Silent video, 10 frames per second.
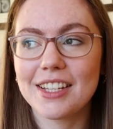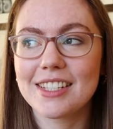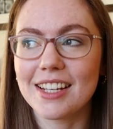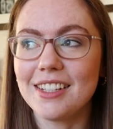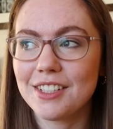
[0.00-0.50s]

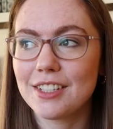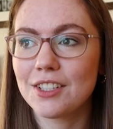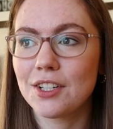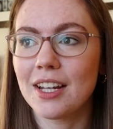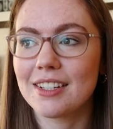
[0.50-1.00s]
since
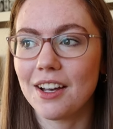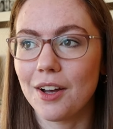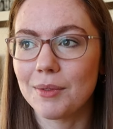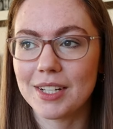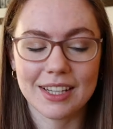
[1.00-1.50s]
she has
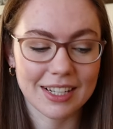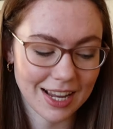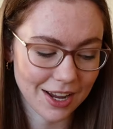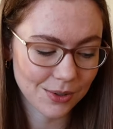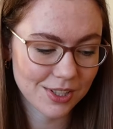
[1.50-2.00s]
come into this
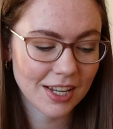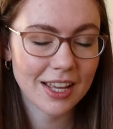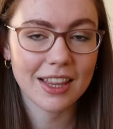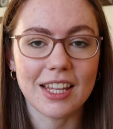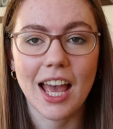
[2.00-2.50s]
house,
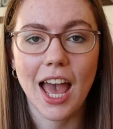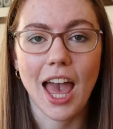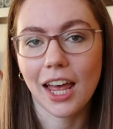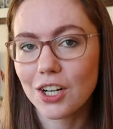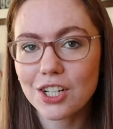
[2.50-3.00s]
the
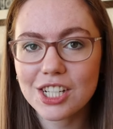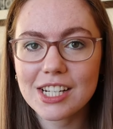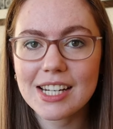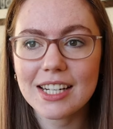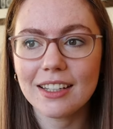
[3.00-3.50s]

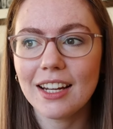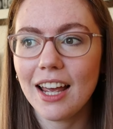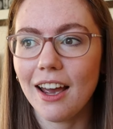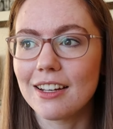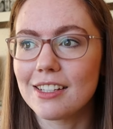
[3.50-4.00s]
energy
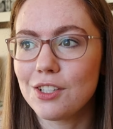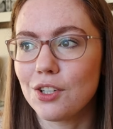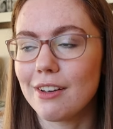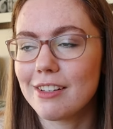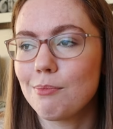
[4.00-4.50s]
has
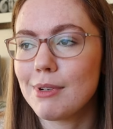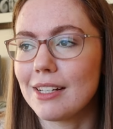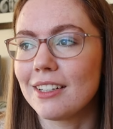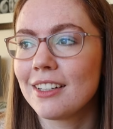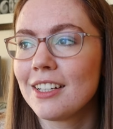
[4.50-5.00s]
just
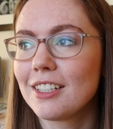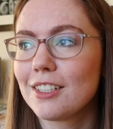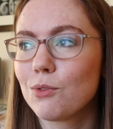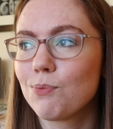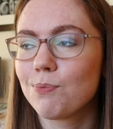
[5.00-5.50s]
been
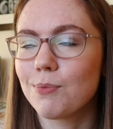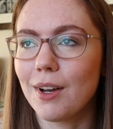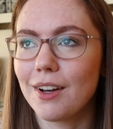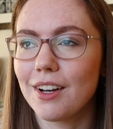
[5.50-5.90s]
uh,